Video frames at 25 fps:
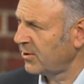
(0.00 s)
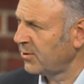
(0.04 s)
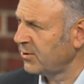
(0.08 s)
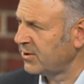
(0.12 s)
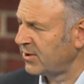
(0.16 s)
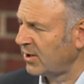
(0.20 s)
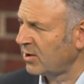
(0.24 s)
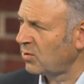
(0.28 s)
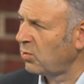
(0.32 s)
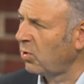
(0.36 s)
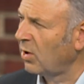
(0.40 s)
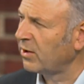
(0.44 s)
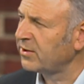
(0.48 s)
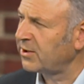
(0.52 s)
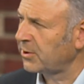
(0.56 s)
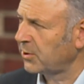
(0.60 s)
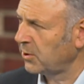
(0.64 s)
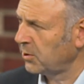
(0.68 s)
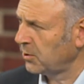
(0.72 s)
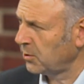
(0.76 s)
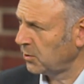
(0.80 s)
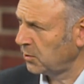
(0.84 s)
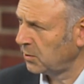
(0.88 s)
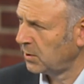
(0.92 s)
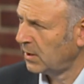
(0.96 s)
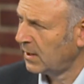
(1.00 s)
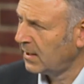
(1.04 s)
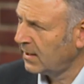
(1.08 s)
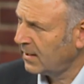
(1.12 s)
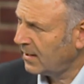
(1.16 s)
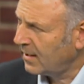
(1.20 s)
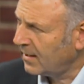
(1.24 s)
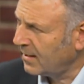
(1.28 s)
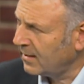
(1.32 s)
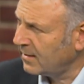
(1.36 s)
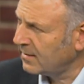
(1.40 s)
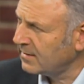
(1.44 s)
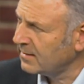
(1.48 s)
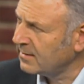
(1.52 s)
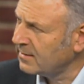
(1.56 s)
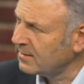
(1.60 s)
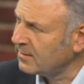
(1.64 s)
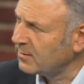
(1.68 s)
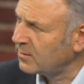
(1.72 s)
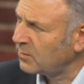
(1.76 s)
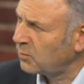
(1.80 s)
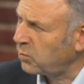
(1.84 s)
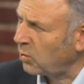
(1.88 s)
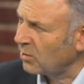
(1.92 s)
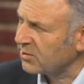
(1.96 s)
Who's doing what to who,
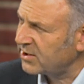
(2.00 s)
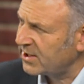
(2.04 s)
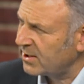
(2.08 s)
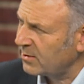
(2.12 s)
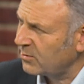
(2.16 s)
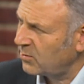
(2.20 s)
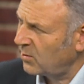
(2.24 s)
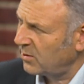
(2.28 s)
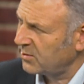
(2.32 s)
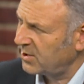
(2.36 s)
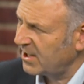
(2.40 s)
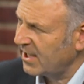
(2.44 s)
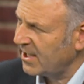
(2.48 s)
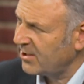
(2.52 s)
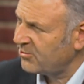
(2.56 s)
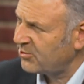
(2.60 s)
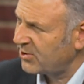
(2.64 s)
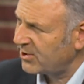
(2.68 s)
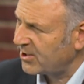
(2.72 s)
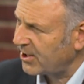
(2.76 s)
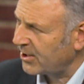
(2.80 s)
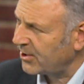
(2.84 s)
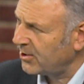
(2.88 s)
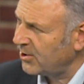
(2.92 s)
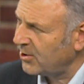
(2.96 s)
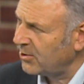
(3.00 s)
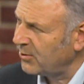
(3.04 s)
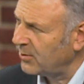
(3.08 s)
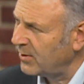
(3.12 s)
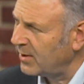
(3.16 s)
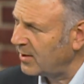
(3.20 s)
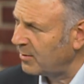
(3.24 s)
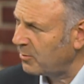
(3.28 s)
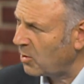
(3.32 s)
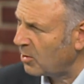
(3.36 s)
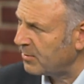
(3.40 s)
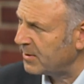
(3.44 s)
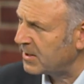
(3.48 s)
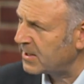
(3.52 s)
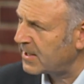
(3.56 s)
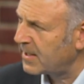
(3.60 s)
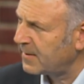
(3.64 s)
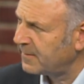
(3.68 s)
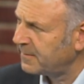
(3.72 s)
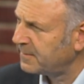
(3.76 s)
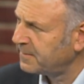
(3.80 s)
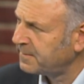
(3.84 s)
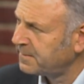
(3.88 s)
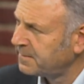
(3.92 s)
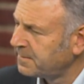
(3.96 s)
and what's interesting you at the moment?